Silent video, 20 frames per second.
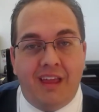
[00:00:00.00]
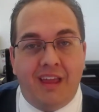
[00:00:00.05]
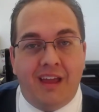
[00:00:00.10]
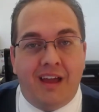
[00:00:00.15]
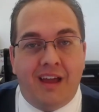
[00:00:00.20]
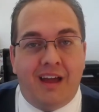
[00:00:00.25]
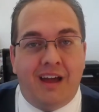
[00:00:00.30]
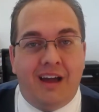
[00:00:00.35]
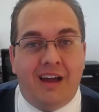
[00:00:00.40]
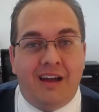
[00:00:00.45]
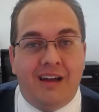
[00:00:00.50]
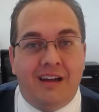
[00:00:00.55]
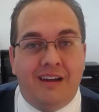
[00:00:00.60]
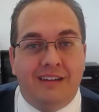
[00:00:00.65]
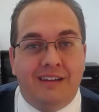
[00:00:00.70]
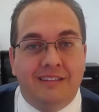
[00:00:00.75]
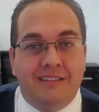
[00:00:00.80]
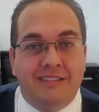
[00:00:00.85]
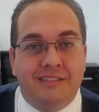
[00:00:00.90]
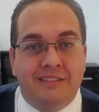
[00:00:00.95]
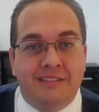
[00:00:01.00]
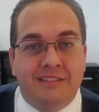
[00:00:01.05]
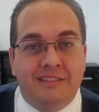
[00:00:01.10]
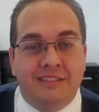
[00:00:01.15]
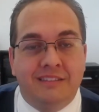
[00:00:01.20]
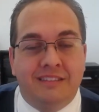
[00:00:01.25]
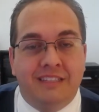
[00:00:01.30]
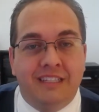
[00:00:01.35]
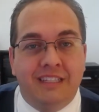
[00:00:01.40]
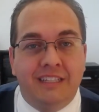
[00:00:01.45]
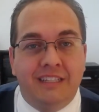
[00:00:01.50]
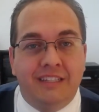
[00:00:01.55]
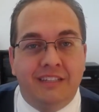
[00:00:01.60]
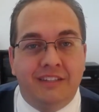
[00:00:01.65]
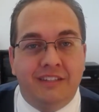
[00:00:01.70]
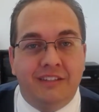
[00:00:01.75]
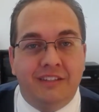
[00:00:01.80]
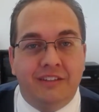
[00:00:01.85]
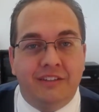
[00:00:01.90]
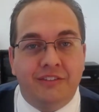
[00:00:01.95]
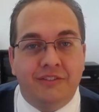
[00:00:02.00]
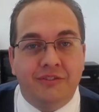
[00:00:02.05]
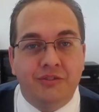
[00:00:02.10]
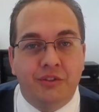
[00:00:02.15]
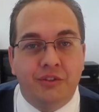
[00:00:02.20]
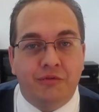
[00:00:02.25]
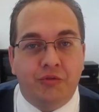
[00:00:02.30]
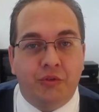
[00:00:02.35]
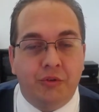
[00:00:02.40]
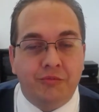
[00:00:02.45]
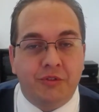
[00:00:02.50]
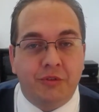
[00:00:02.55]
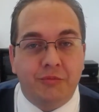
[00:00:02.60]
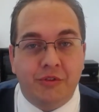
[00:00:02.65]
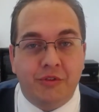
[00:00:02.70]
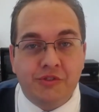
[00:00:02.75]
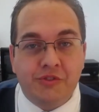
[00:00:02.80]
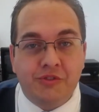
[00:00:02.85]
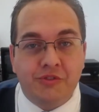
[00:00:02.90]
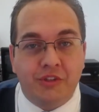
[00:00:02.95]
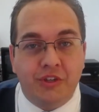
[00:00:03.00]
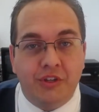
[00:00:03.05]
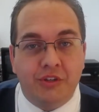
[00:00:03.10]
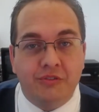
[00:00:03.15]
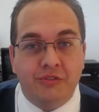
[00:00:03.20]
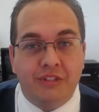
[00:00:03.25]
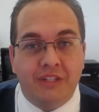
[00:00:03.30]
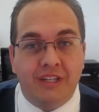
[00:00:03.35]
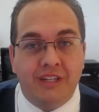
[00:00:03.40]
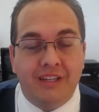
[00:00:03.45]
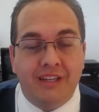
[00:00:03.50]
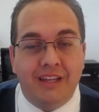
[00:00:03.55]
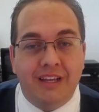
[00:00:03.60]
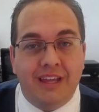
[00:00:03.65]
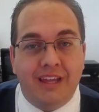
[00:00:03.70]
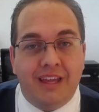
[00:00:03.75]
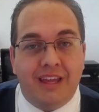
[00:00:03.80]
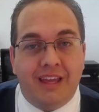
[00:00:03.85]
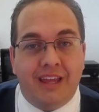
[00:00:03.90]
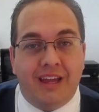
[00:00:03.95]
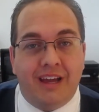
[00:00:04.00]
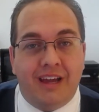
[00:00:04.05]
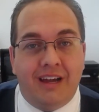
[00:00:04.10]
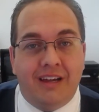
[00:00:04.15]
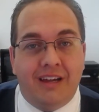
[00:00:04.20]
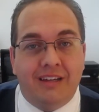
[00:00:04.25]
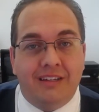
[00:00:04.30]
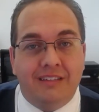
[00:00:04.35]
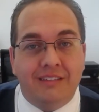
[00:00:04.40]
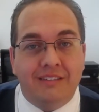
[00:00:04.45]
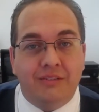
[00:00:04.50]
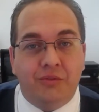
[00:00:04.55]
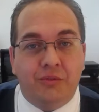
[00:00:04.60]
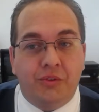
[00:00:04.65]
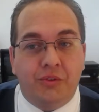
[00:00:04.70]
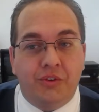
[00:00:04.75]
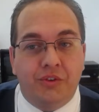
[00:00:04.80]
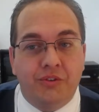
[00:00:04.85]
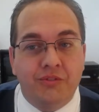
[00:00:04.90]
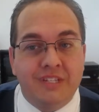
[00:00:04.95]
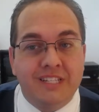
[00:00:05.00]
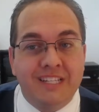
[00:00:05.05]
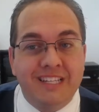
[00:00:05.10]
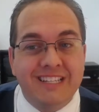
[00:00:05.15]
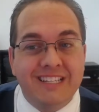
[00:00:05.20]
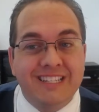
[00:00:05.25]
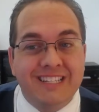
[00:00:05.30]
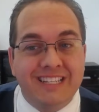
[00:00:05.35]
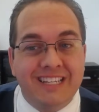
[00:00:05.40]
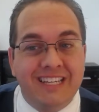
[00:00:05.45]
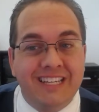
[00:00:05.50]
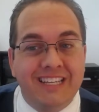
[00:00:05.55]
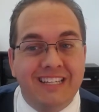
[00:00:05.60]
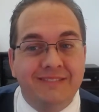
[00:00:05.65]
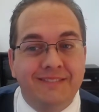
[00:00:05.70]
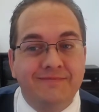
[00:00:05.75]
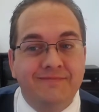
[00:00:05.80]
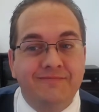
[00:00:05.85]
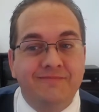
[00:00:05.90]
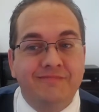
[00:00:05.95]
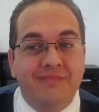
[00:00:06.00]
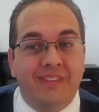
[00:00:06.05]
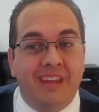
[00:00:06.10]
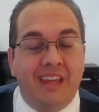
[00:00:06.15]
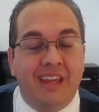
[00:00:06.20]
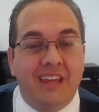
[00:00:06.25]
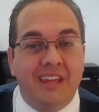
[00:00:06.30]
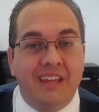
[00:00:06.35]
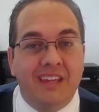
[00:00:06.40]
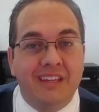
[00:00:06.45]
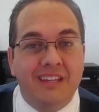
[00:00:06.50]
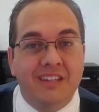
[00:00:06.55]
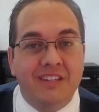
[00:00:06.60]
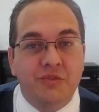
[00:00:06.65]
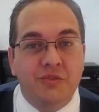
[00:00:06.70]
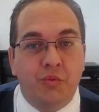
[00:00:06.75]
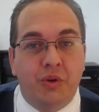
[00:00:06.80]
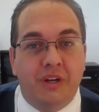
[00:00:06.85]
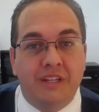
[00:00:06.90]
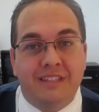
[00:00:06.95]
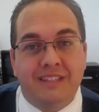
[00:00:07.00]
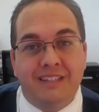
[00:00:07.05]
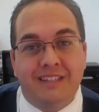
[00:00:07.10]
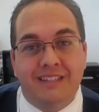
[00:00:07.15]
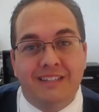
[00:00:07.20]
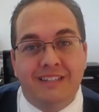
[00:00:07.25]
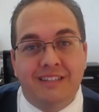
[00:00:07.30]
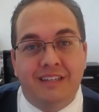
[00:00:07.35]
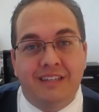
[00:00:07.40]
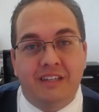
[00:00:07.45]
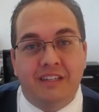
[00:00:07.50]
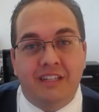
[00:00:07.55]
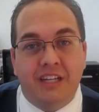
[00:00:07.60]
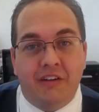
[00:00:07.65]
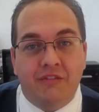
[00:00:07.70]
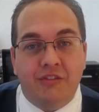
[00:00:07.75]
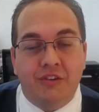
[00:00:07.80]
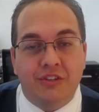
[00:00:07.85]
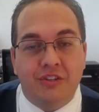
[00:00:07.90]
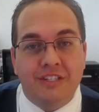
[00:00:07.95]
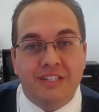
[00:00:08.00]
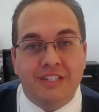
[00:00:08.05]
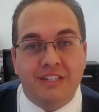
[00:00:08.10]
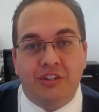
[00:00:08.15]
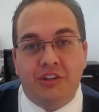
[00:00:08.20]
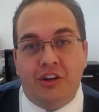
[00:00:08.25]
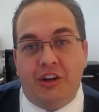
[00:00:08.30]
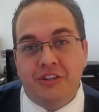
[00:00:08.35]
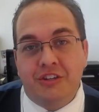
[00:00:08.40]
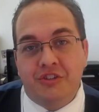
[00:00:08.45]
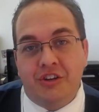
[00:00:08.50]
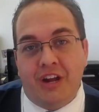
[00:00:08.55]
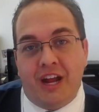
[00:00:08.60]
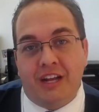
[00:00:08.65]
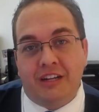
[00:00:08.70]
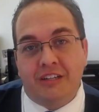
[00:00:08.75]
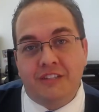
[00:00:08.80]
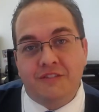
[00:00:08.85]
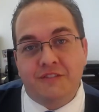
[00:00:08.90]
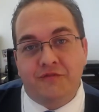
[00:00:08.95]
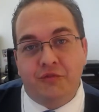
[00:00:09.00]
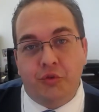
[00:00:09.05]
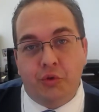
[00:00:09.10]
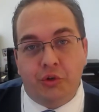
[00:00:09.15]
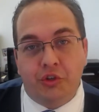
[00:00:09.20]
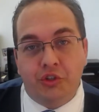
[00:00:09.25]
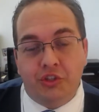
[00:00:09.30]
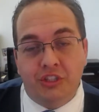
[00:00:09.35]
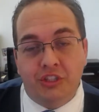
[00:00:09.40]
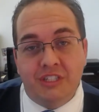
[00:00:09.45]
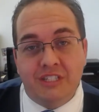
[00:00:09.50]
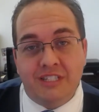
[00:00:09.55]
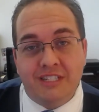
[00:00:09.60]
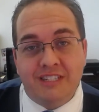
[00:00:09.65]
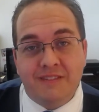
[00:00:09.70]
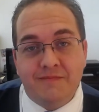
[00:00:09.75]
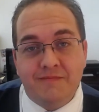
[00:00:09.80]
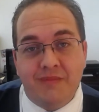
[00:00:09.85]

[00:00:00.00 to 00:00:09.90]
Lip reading: The Uniform Commercial Code, or UCC, is what governs the contracts for goods,